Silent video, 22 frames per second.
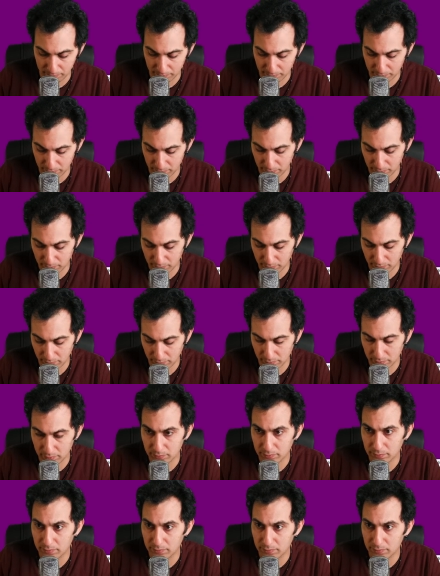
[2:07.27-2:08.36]

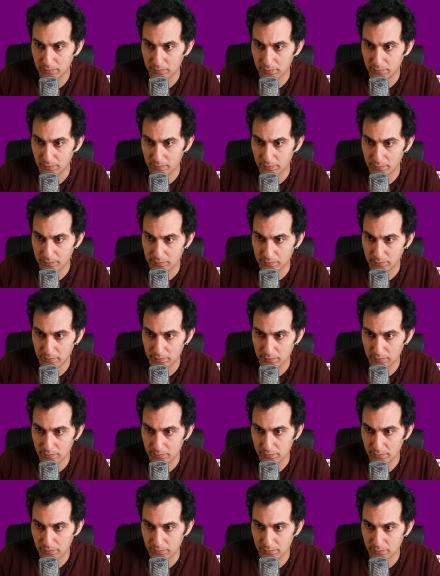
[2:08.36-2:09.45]

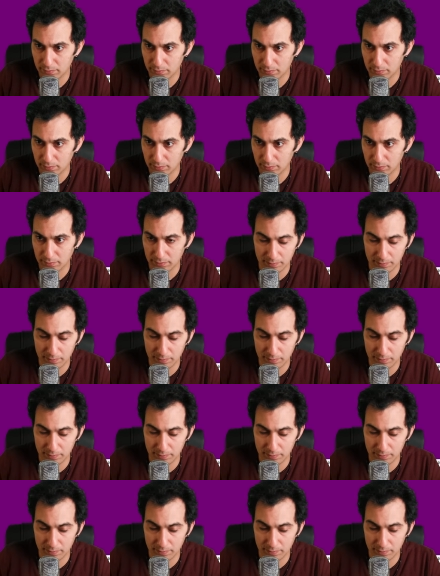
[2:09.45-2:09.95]
Nobody speaks.